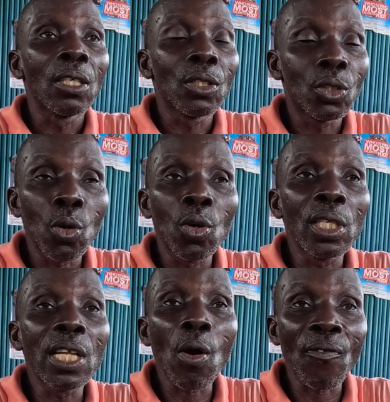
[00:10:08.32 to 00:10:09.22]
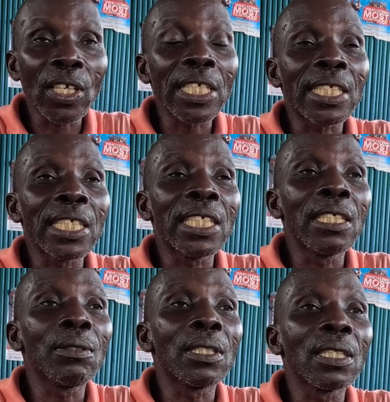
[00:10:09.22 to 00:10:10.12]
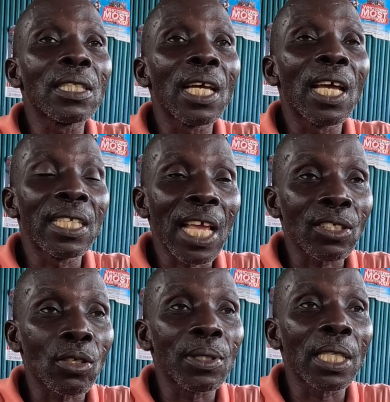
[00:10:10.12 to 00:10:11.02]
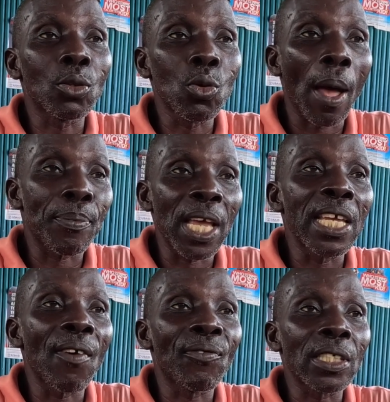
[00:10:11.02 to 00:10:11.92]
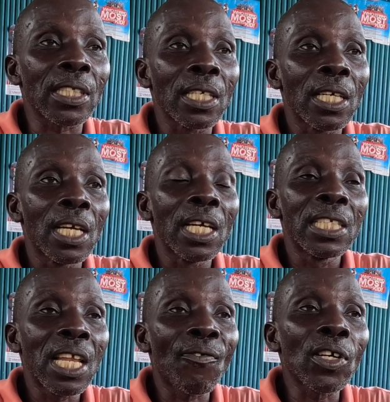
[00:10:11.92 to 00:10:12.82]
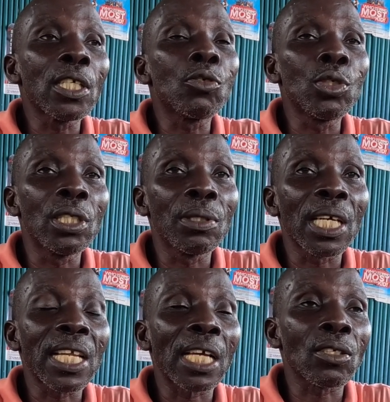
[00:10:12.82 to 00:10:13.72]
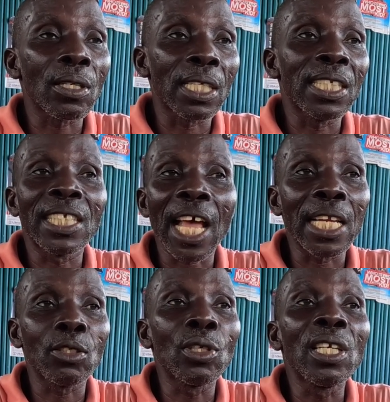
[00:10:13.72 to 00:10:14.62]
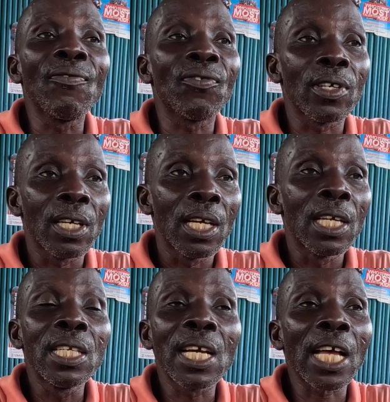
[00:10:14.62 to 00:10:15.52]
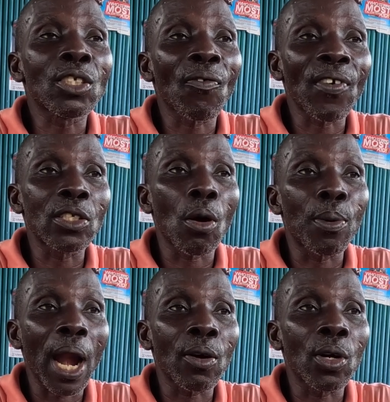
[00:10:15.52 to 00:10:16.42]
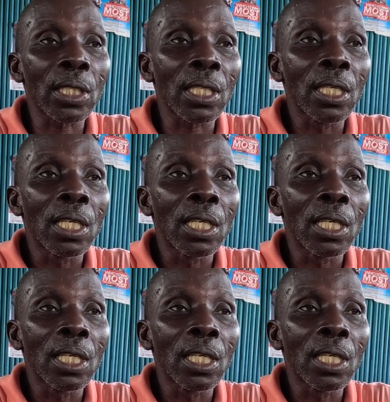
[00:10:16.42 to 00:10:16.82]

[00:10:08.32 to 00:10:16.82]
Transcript: So there were 43 chiefs and their soldiers who appear here first. The 42 chiefs and their soldiers decided to leave. They can't suffer double agony.